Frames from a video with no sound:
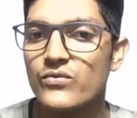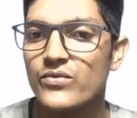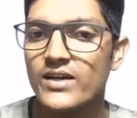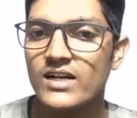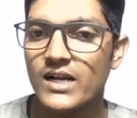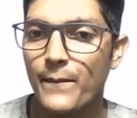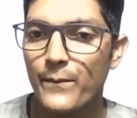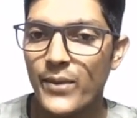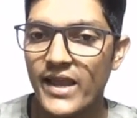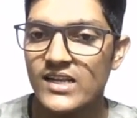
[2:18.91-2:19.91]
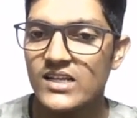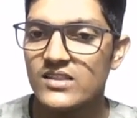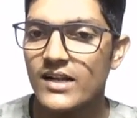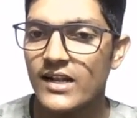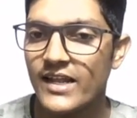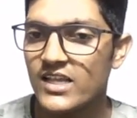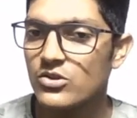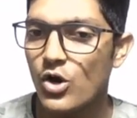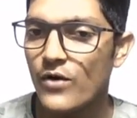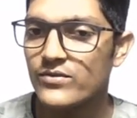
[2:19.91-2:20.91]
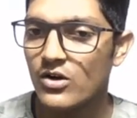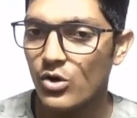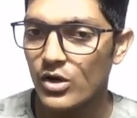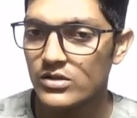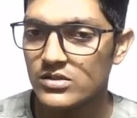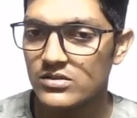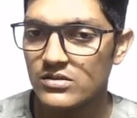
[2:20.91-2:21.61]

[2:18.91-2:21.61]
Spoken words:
we are comparing the length of the cloth